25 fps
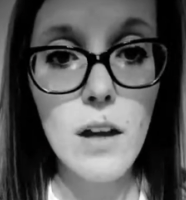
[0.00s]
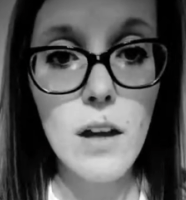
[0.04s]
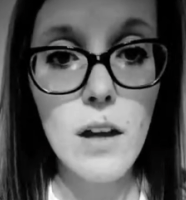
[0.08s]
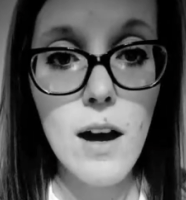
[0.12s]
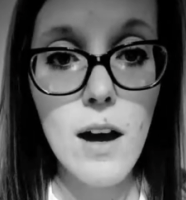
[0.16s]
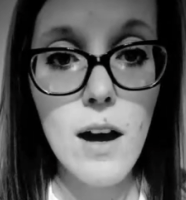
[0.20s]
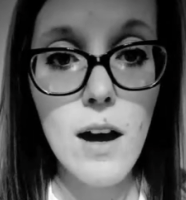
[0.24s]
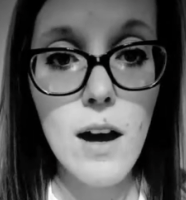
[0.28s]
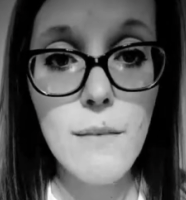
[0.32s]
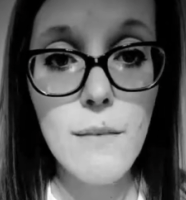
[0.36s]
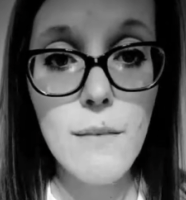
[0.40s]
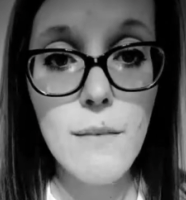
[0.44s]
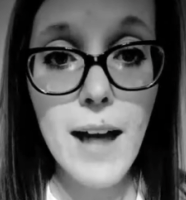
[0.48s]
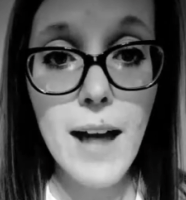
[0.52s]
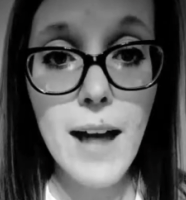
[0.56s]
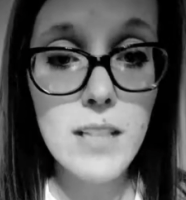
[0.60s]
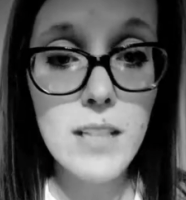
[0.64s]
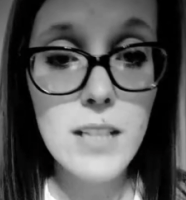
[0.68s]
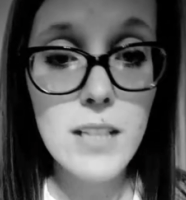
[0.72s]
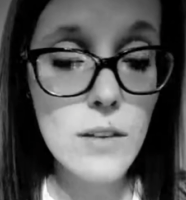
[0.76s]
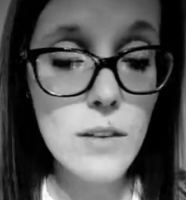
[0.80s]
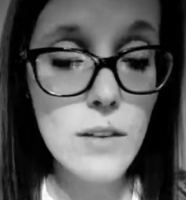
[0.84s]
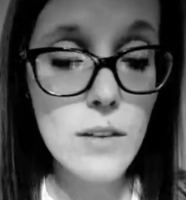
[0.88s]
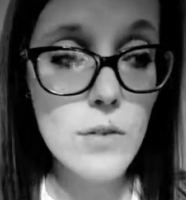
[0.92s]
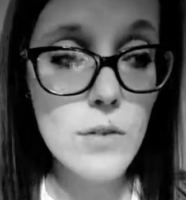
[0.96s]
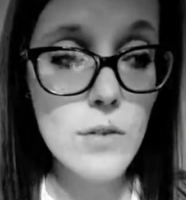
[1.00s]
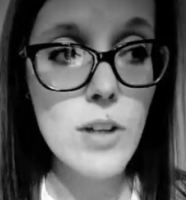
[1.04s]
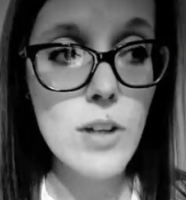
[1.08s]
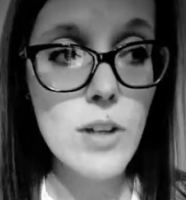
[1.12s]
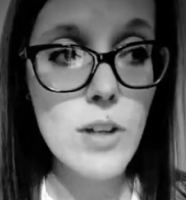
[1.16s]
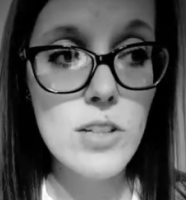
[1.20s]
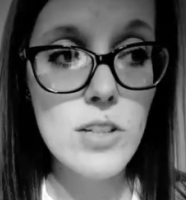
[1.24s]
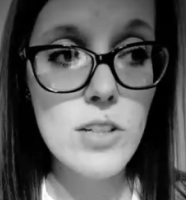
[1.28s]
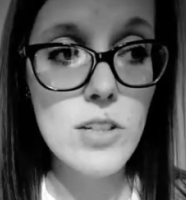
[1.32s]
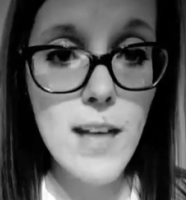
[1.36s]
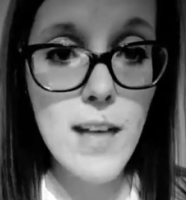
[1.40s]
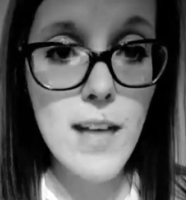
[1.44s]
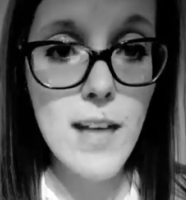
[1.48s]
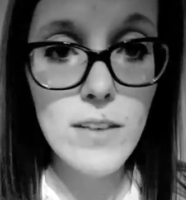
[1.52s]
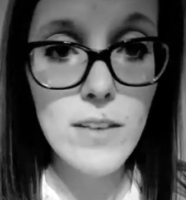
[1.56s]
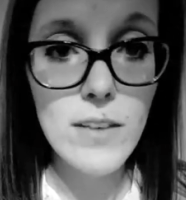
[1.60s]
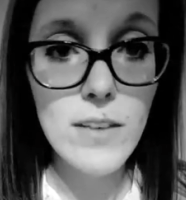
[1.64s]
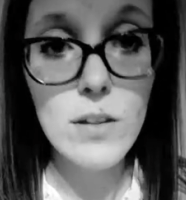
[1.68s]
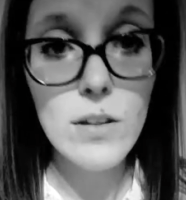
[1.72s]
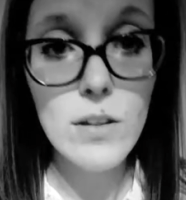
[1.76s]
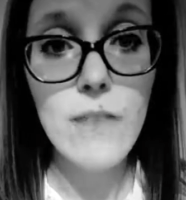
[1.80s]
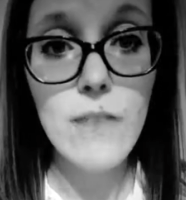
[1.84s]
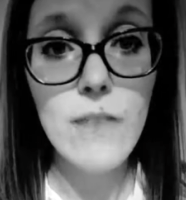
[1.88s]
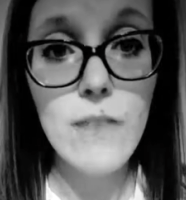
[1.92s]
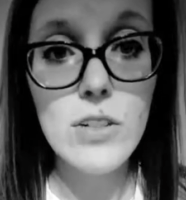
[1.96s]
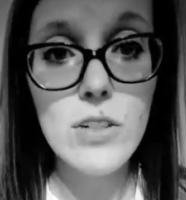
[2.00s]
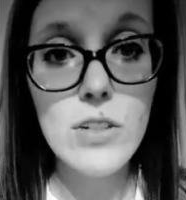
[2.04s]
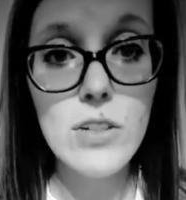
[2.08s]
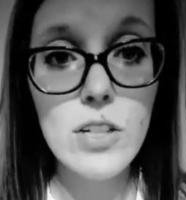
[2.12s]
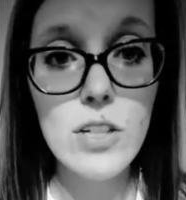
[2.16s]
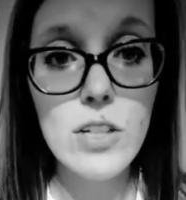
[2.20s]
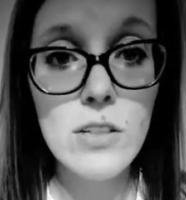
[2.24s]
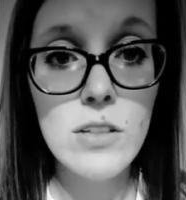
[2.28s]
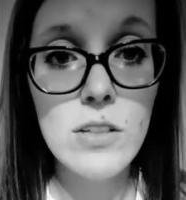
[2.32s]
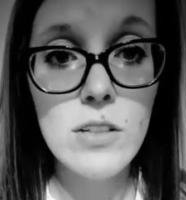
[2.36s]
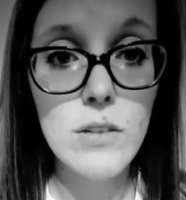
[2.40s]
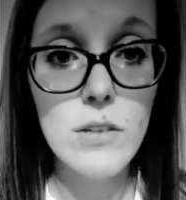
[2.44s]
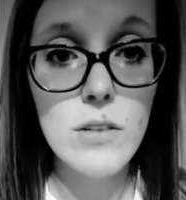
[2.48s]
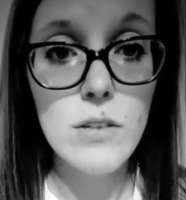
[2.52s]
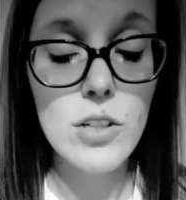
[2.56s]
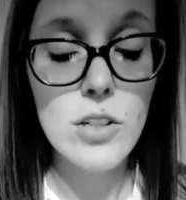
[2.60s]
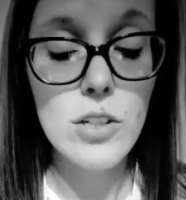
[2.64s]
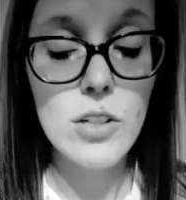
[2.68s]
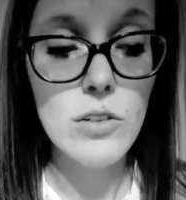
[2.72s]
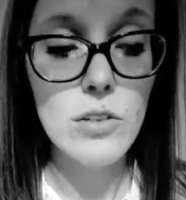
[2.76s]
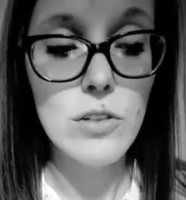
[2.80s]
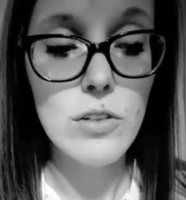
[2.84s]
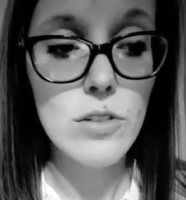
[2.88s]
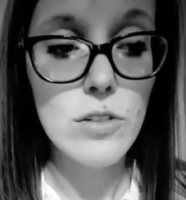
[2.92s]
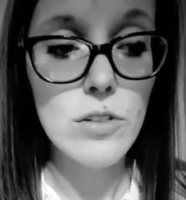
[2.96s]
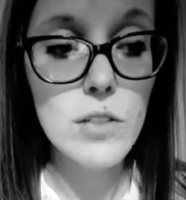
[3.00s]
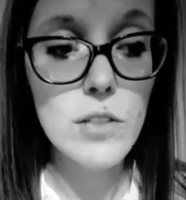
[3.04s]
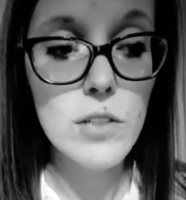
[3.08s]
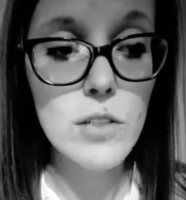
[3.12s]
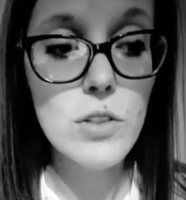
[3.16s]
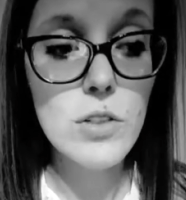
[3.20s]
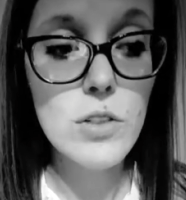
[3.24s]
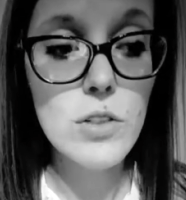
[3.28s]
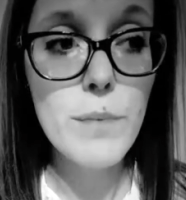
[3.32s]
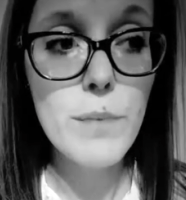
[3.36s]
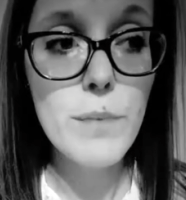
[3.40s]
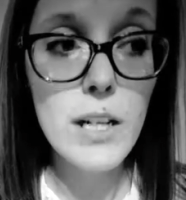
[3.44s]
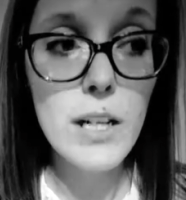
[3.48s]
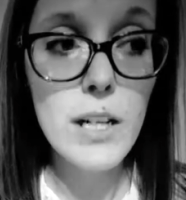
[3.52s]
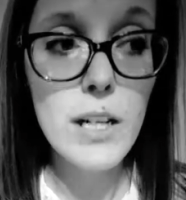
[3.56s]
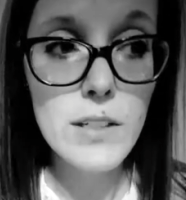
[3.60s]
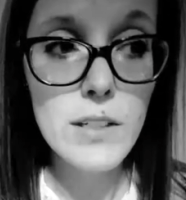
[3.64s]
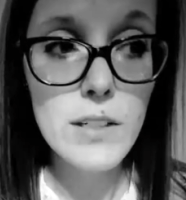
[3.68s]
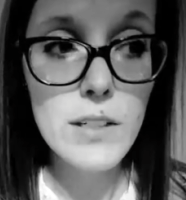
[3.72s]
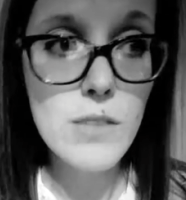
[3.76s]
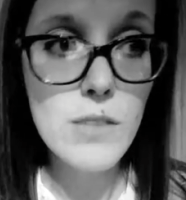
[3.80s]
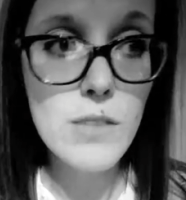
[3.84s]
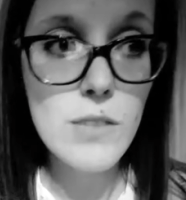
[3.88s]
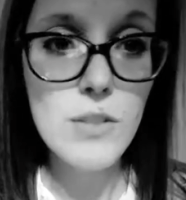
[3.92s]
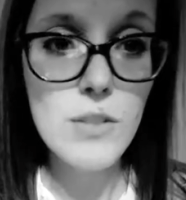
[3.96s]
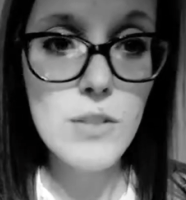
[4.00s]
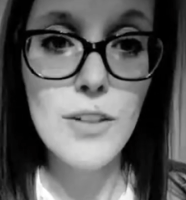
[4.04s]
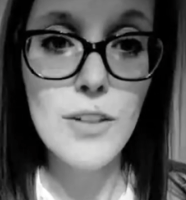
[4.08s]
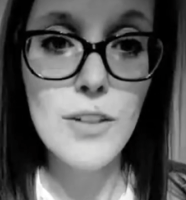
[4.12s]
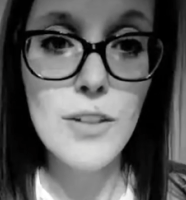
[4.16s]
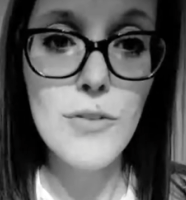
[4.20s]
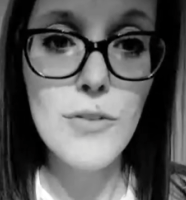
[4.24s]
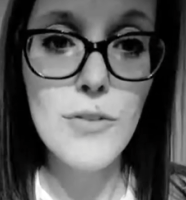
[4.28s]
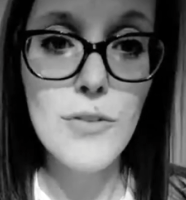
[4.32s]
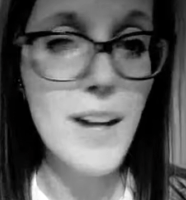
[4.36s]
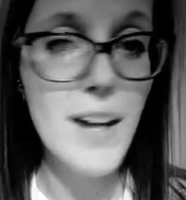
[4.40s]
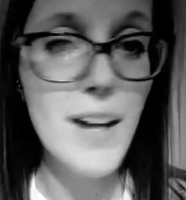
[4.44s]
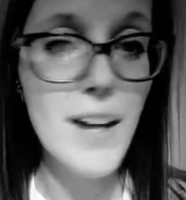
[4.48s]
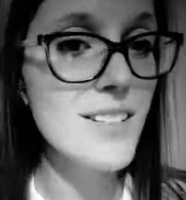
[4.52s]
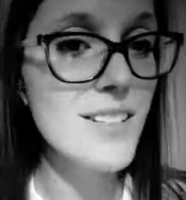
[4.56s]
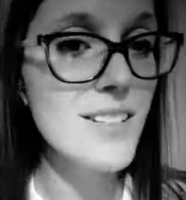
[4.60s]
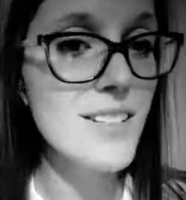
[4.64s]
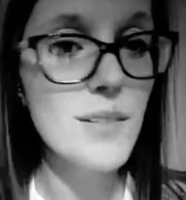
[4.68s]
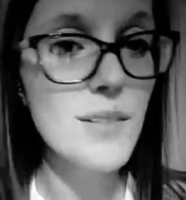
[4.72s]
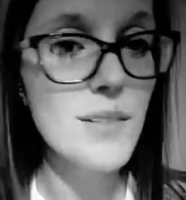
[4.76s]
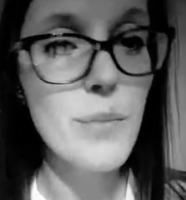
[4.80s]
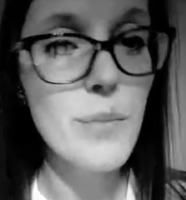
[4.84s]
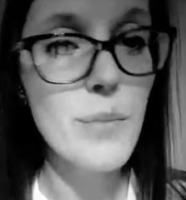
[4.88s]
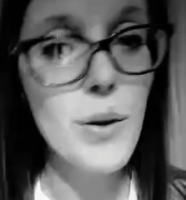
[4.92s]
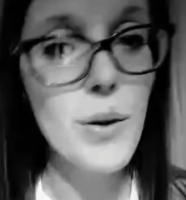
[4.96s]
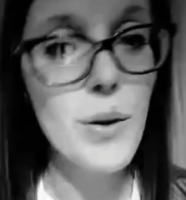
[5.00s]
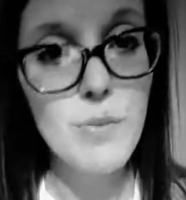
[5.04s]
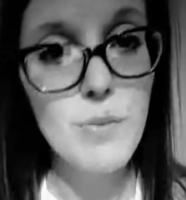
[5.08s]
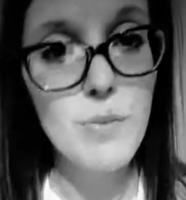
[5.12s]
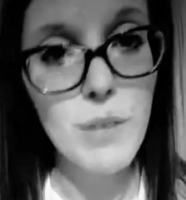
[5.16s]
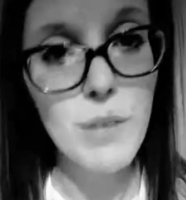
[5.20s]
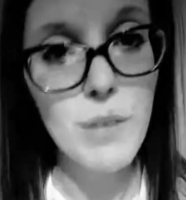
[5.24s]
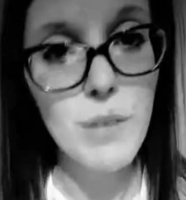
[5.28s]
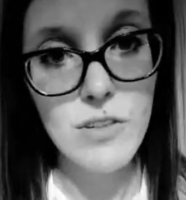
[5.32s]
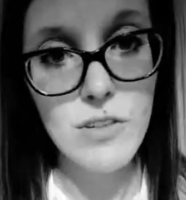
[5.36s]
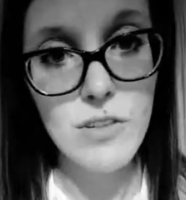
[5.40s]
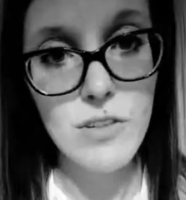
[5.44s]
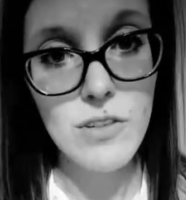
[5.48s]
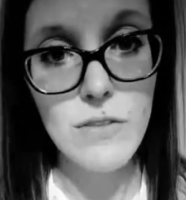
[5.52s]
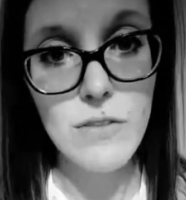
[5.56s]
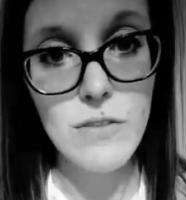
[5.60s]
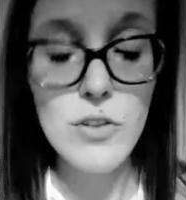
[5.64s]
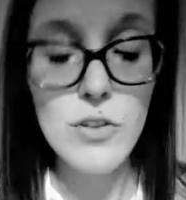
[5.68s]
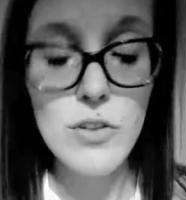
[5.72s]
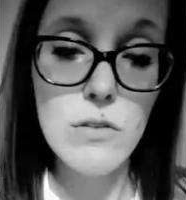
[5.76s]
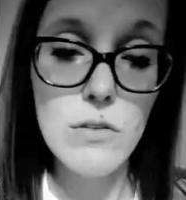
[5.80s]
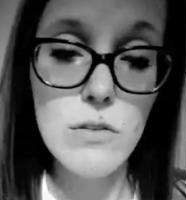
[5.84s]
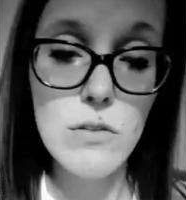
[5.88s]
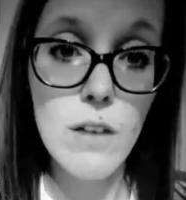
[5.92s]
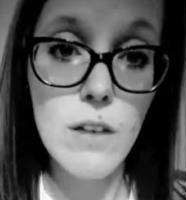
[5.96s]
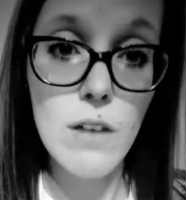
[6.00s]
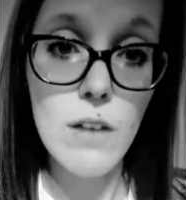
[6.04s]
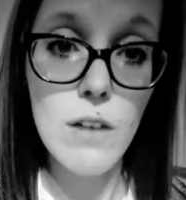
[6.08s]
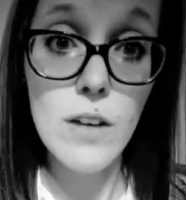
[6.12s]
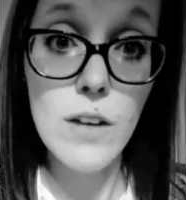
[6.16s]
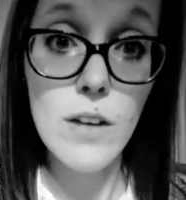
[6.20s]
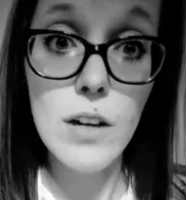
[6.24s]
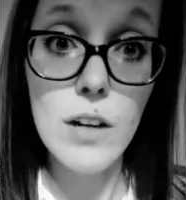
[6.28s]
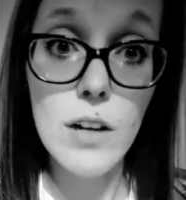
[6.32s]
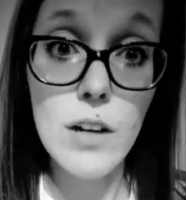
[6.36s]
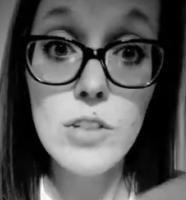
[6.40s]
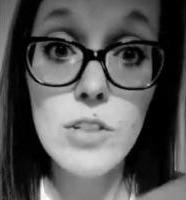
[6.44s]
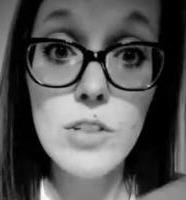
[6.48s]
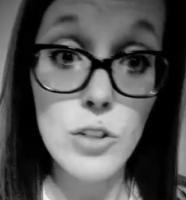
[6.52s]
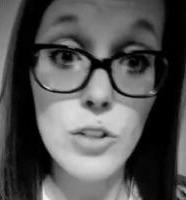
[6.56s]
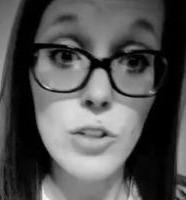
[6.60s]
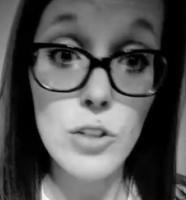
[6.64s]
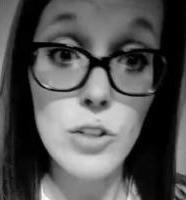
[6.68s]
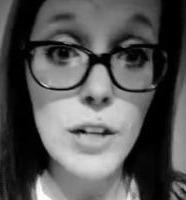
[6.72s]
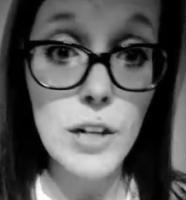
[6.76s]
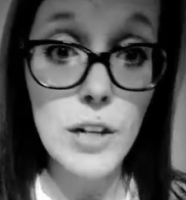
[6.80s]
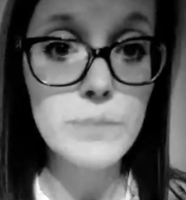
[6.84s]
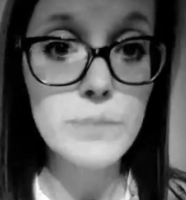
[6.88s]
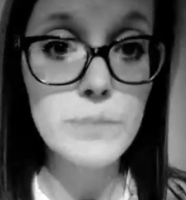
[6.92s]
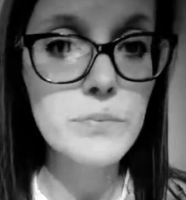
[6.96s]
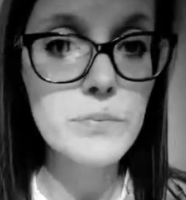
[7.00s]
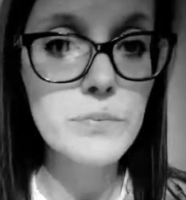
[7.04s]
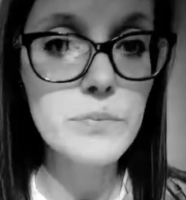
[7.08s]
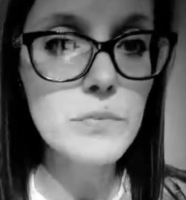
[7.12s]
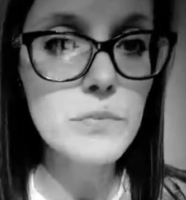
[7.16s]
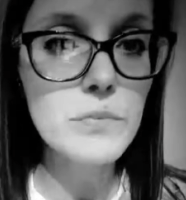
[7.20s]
Asking those questions, having those conversations with our children. Do parents reserve a right to post pictures of their children?